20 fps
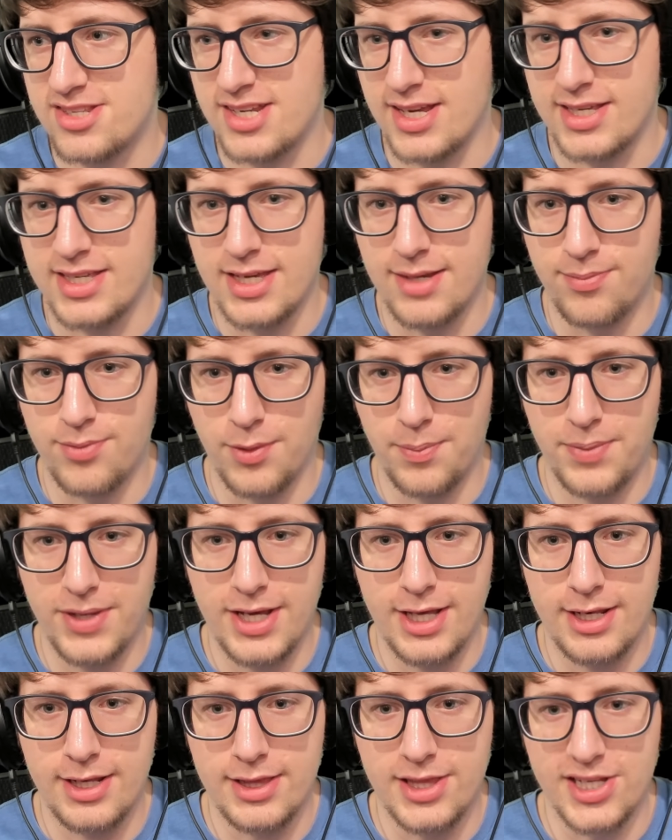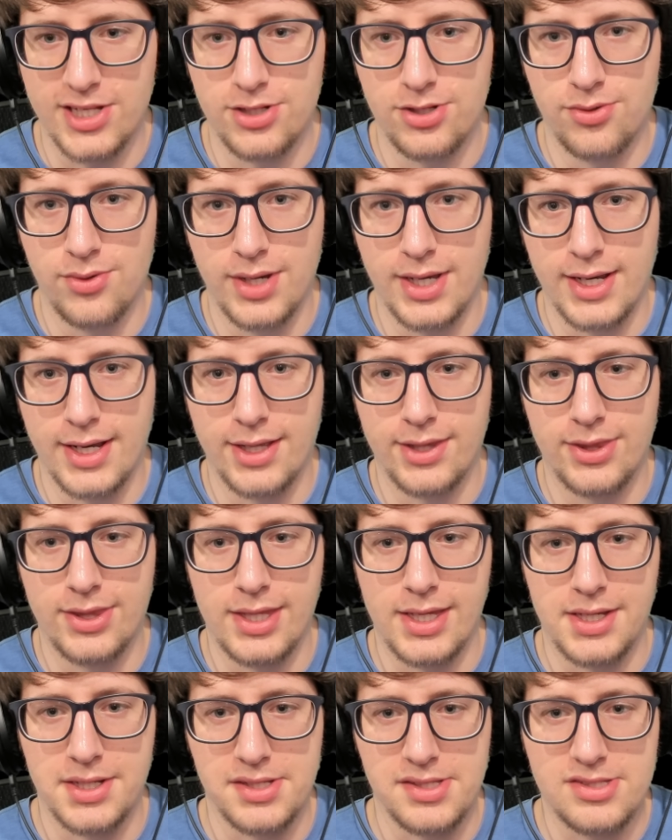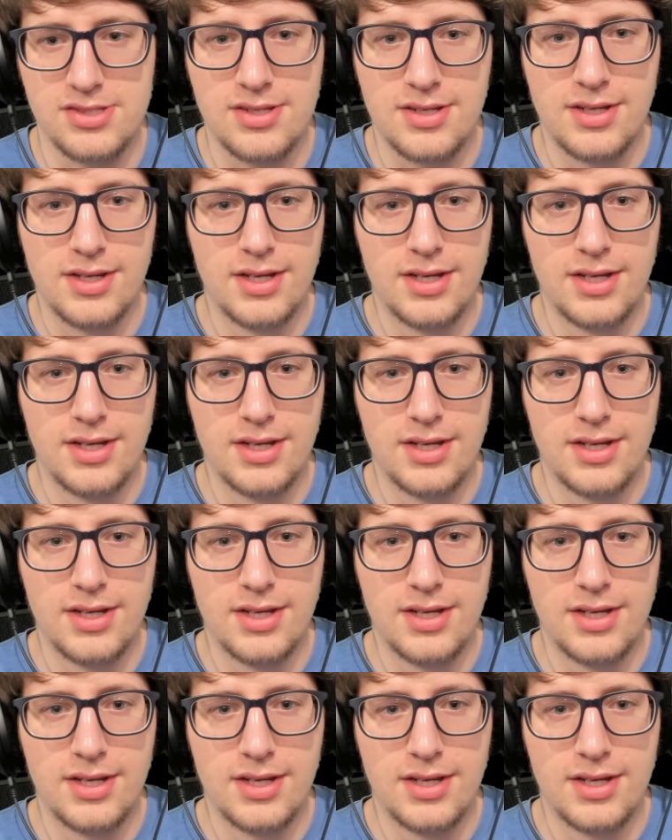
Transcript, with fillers: I keep repeatedly doing on things.